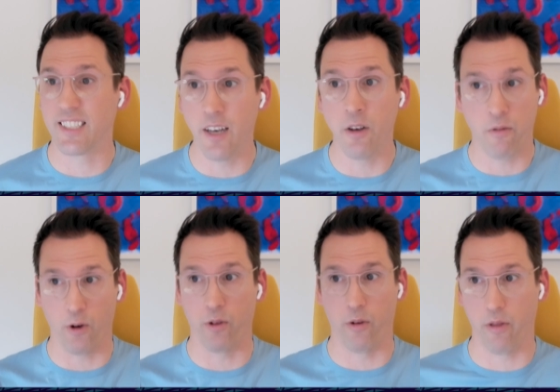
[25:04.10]
extend
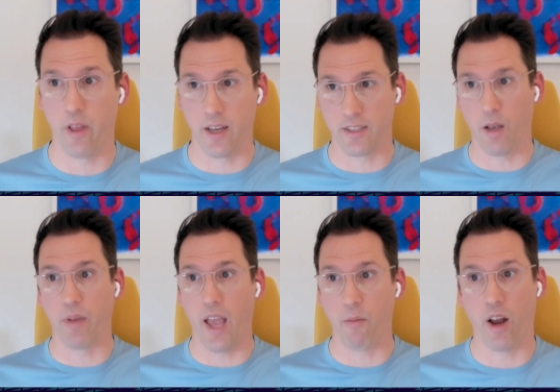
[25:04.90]
further than a
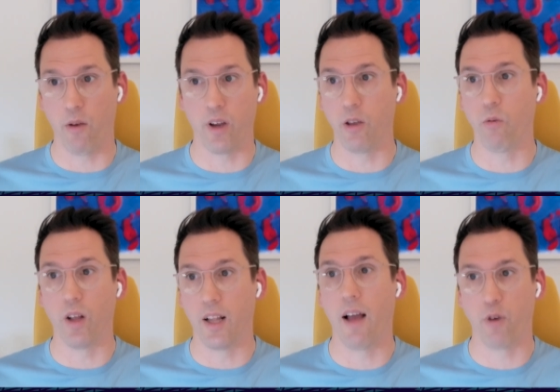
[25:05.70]
sub game, right? Where you
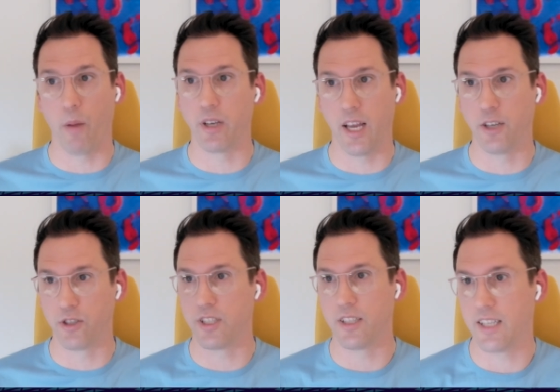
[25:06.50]
will have
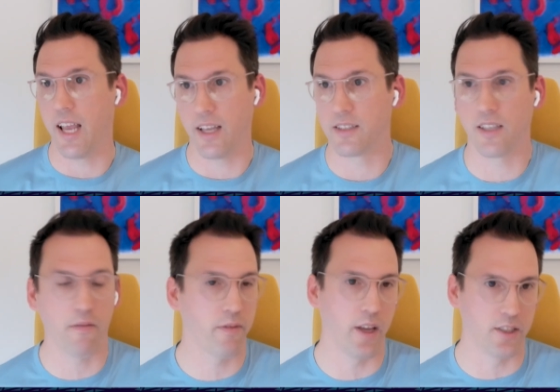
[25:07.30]
reputations at stake and
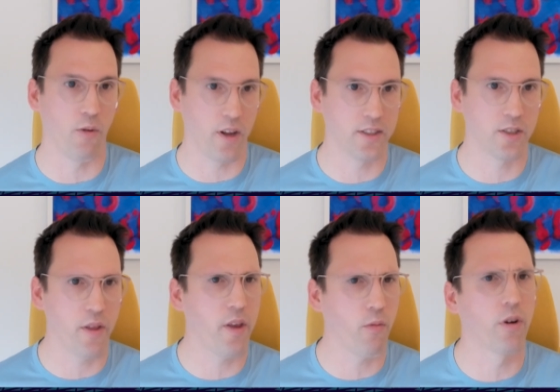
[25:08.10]
so on.
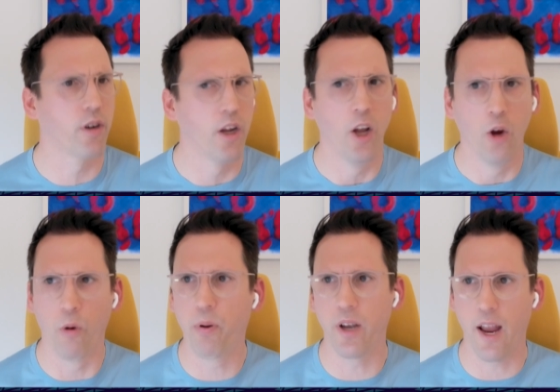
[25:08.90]
So I think
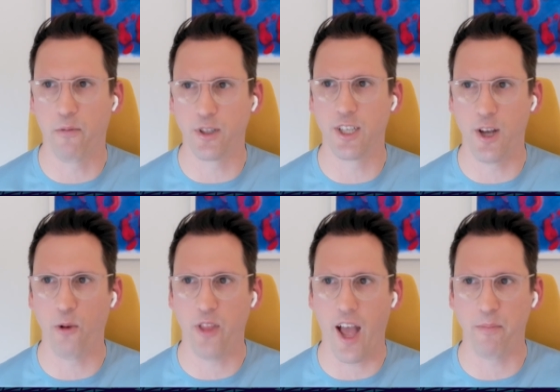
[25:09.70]
we're pretty careful to
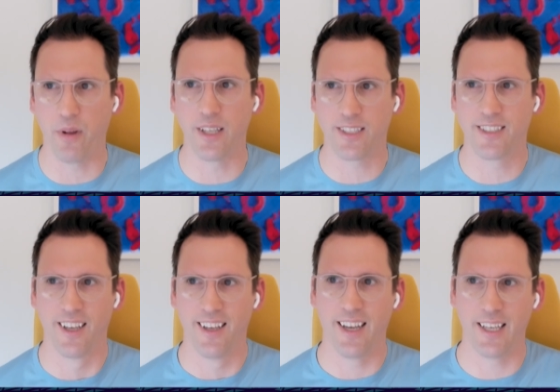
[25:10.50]
note that, but
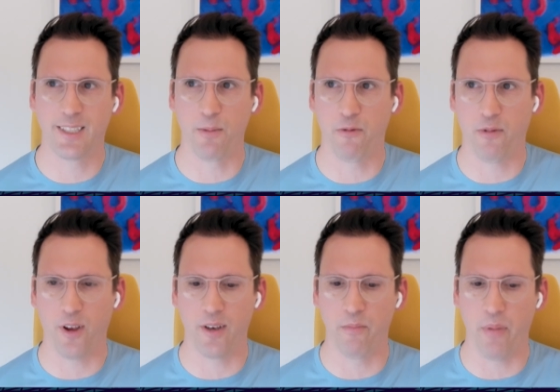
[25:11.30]
it's some
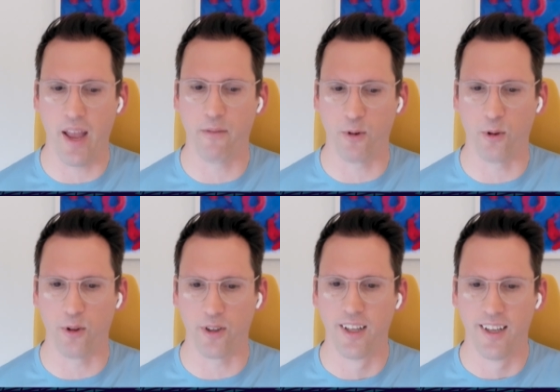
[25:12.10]
fun
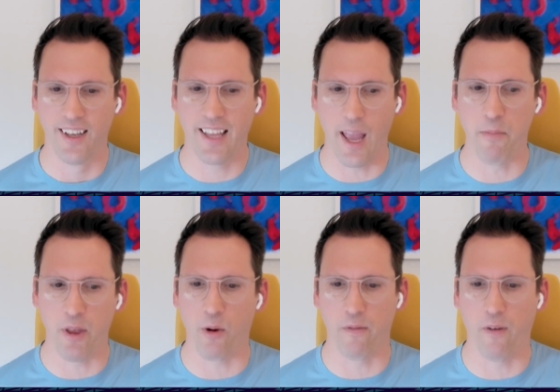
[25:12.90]
behavioral game
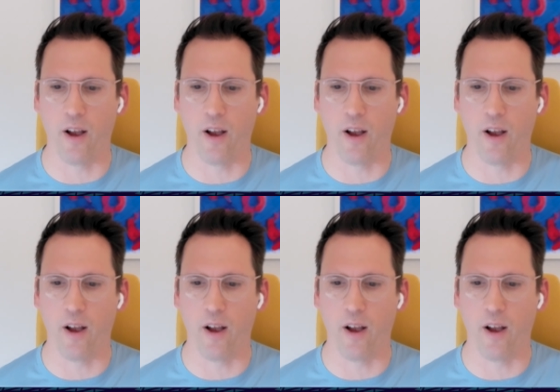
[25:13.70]
theory